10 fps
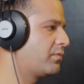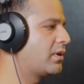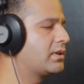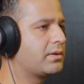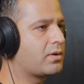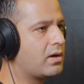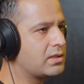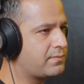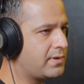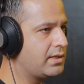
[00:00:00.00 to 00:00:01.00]
For their
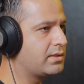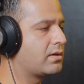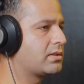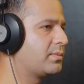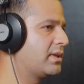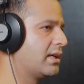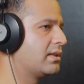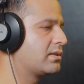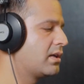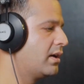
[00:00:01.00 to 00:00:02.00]
college fees or something
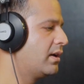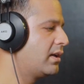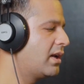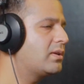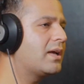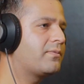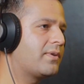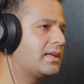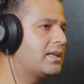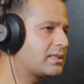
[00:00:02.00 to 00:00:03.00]
else, now they have
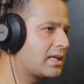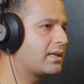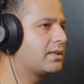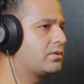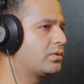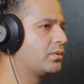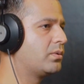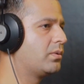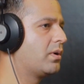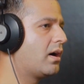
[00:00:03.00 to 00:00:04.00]
finally started
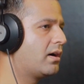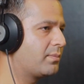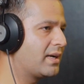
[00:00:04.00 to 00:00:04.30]
to earn